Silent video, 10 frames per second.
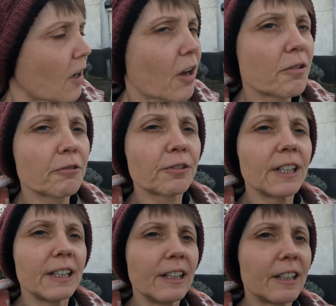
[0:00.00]

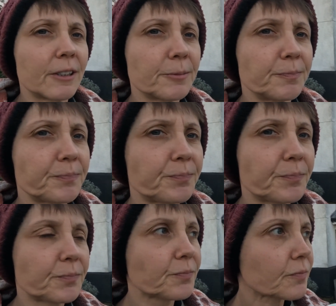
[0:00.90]
hopefully
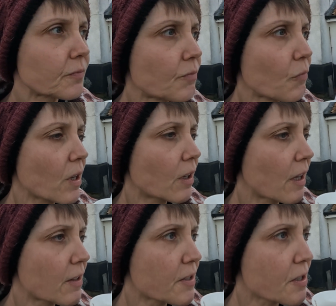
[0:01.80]

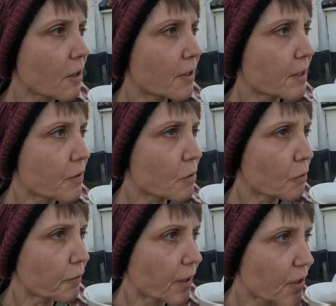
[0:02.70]
get this sliding
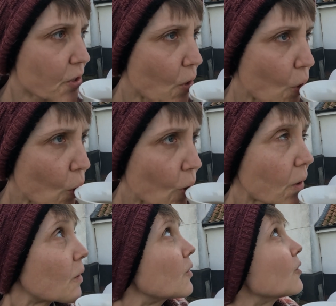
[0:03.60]
door finished.
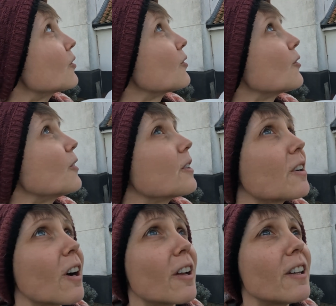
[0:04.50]
Sorry,
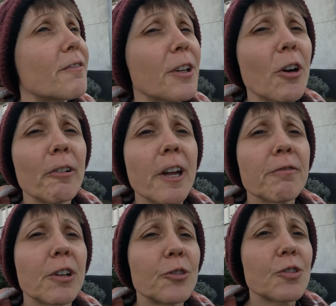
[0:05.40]
I live in
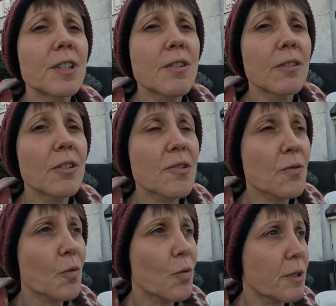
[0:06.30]
RAF country, so there's
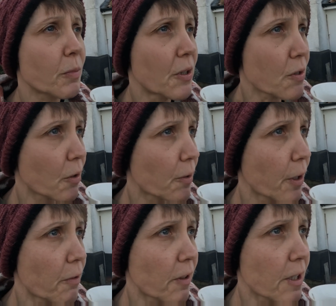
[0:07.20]
always planes
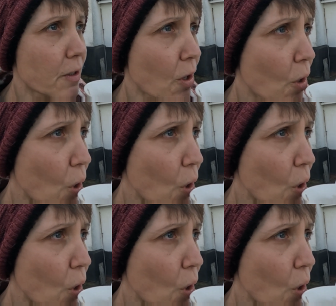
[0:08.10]
going overhead.